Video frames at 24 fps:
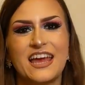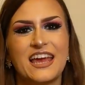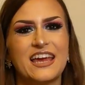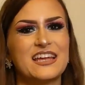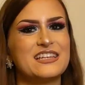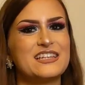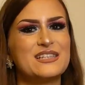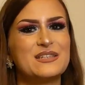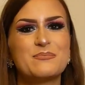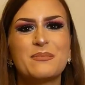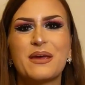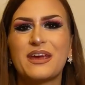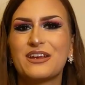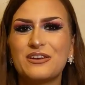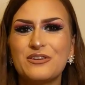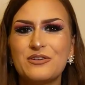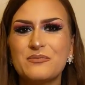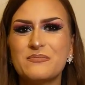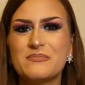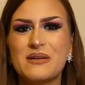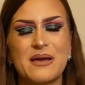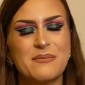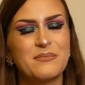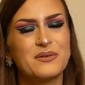and make
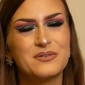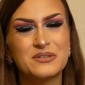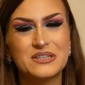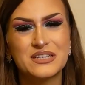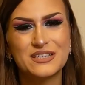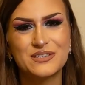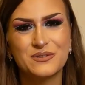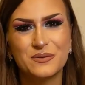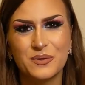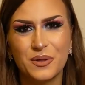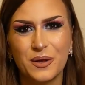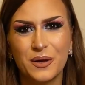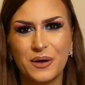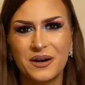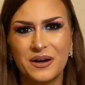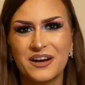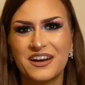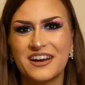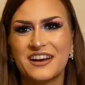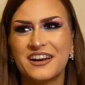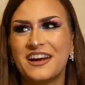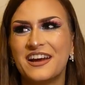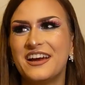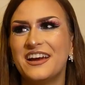new memories with
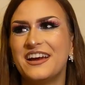her.